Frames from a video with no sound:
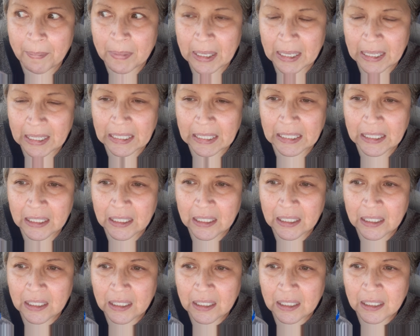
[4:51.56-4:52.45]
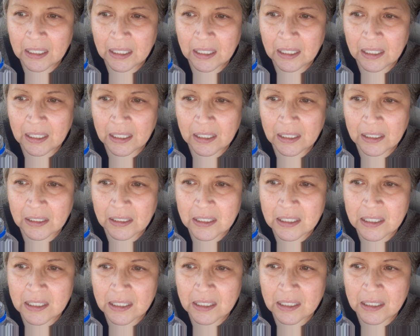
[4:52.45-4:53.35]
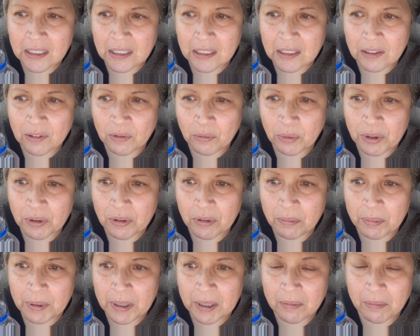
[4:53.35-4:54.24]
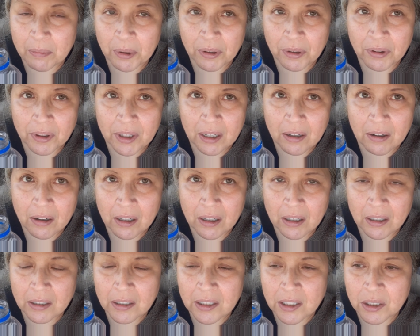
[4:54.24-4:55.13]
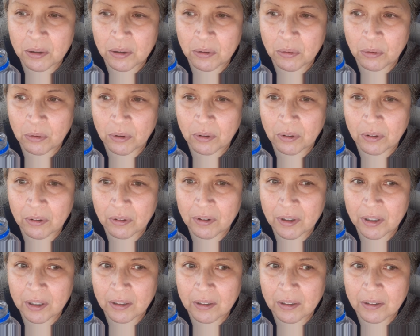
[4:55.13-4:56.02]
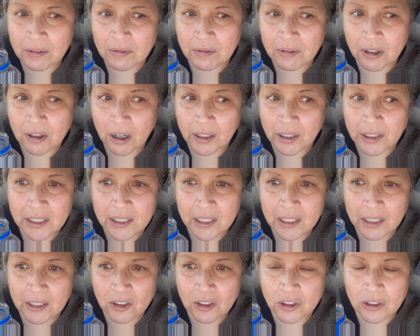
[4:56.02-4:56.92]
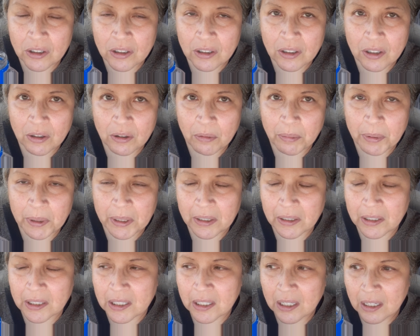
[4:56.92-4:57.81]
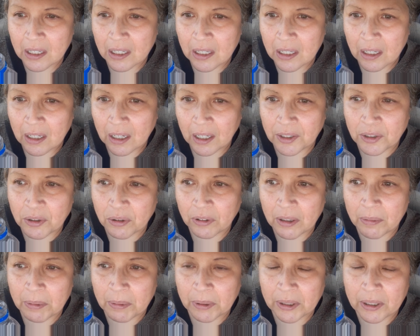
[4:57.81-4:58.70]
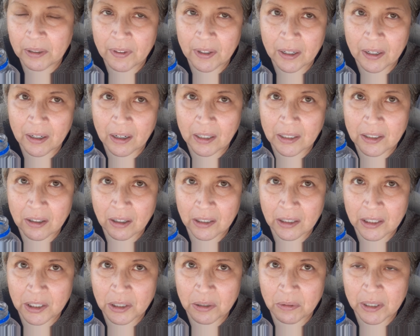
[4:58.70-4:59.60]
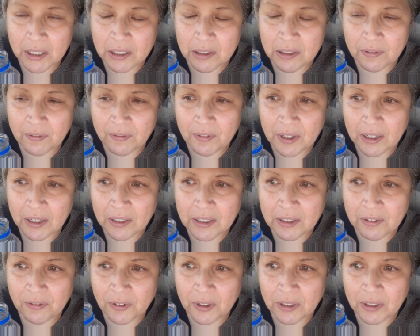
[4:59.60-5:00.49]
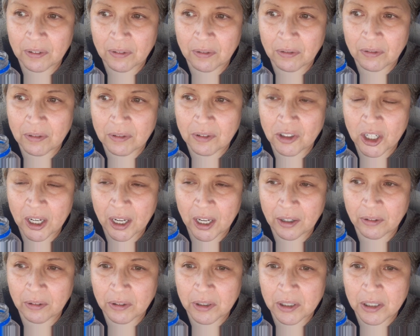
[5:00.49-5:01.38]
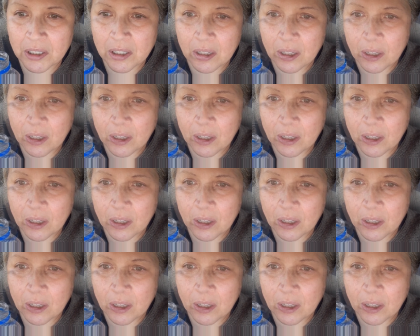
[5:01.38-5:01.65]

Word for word: me, and whether it be in birthday cards or the card section, you know, because I truly believe that God talks to us via different channels.